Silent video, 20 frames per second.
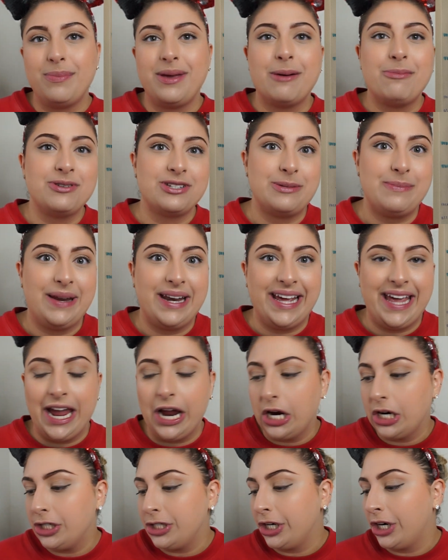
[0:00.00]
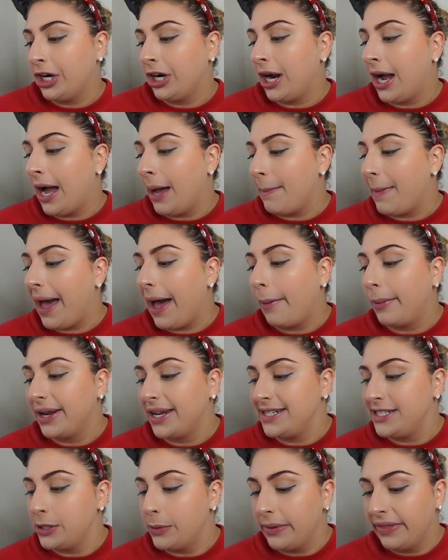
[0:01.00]
be able to meet a character, how would I
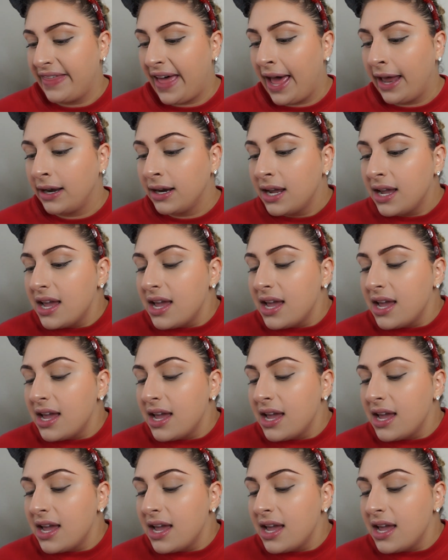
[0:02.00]
deal with that?